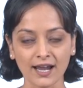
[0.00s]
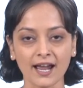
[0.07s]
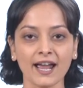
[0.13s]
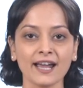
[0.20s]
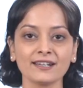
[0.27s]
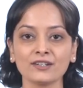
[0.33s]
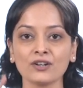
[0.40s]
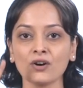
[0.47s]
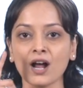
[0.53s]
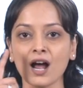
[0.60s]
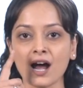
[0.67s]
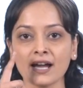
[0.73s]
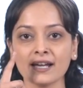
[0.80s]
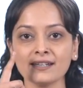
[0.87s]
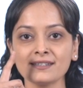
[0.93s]
and your
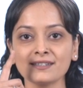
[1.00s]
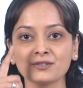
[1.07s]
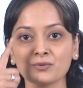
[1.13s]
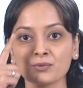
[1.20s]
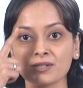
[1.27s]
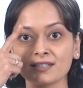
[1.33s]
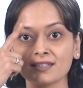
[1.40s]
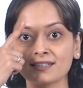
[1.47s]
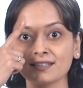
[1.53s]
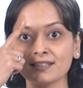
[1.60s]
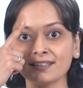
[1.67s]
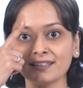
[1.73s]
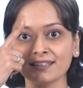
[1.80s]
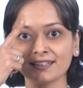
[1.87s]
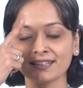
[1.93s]
eyes towards
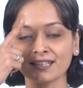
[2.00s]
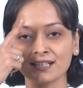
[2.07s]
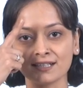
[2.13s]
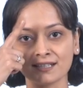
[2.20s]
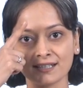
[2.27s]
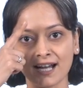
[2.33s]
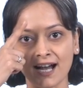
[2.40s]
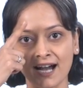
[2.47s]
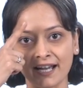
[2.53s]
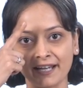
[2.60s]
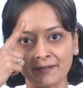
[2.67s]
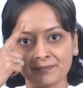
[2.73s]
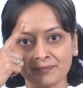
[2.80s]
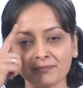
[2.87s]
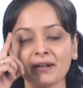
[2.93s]
the third
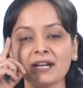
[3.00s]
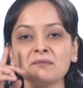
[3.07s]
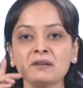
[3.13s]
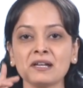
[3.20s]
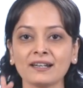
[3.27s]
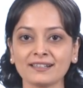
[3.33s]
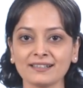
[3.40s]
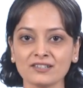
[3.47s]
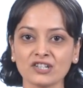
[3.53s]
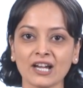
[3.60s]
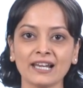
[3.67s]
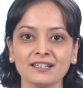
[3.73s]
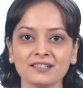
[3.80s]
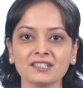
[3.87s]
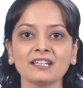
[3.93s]
eye. Might be a little
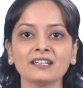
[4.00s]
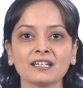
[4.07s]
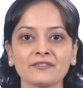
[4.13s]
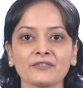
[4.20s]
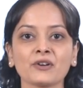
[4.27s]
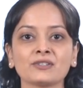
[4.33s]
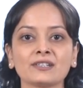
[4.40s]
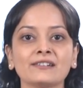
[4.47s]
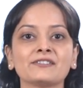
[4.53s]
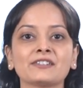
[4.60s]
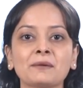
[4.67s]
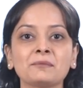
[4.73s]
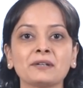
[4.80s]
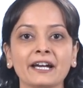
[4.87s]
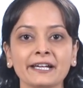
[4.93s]
challenging, give yourself
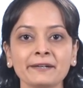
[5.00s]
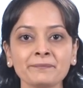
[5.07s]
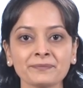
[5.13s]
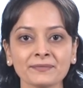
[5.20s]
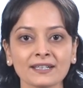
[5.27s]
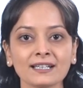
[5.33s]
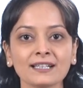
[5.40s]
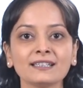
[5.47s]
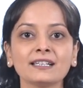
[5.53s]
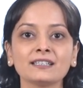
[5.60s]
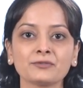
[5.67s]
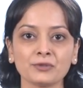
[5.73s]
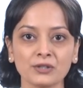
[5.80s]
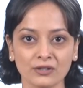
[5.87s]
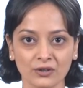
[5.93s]
some time.
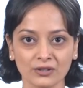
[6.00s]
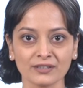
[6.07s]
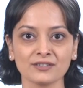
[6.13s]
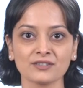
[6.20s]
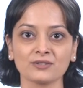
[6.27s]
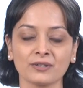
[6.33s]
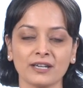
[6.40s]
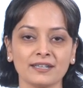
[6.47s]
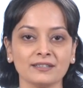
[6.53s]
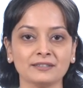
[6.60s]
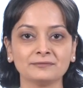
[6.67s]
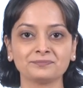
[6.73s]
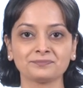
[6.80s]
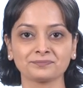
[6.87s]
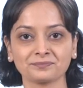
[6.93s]
Let's work on this
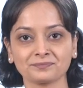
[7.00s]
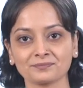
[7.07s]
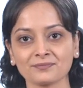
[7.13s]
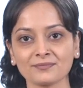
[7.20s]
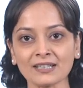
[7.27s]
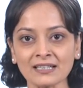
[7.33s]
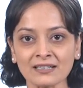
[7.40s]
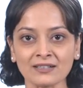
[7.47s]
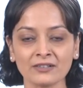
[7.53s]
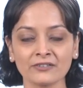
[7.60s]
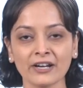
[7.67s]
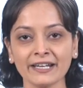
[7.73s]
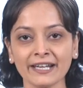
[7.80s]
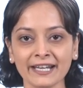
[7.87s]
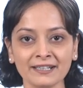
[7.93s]
together.
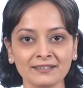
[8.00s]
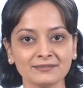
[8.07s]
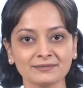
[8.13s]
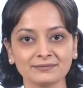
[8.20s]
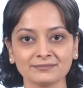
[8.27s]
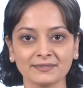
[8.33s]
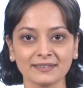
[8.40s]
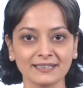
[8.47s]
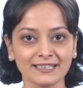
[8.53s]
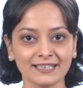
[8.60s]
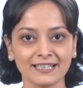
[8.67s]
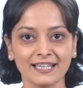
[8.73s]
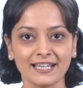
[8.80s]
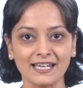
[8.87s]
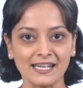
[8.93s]
Ready?
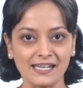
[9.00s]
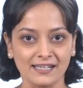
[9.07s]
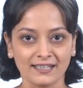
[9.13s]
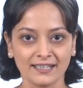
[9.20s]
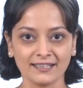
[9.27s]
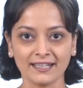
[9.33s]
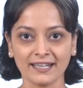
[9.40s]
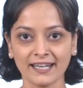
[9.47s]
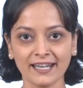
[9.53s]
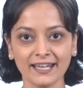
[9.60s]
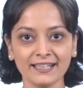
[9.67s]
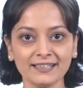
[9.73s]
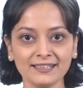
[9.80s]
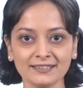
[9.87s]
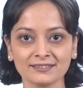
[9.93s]

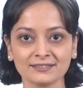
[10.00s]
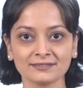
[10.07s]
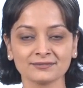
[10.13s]
Inhale.